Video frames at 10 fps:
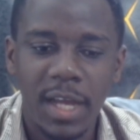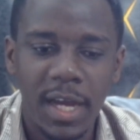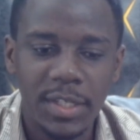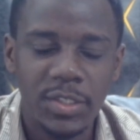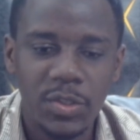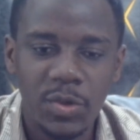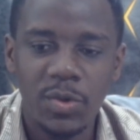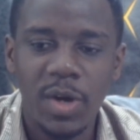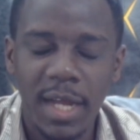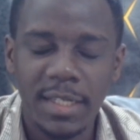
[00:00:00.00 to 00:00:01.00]

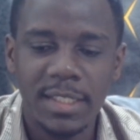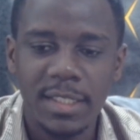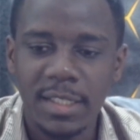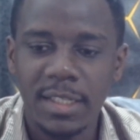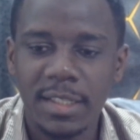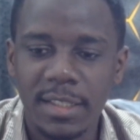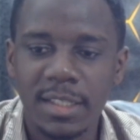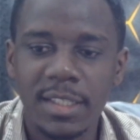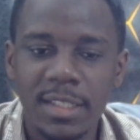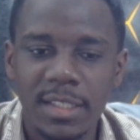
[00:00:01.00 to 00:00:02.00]
Arsenal at
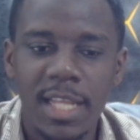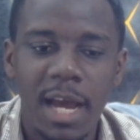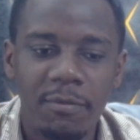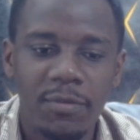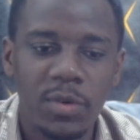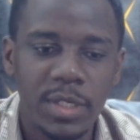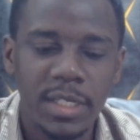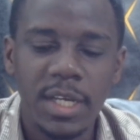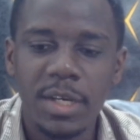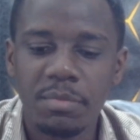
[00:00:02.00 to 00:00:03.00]
the Stamford
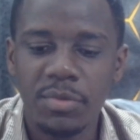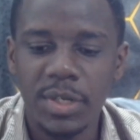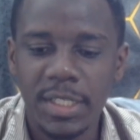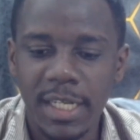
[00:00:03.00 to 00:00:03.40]
Bridge.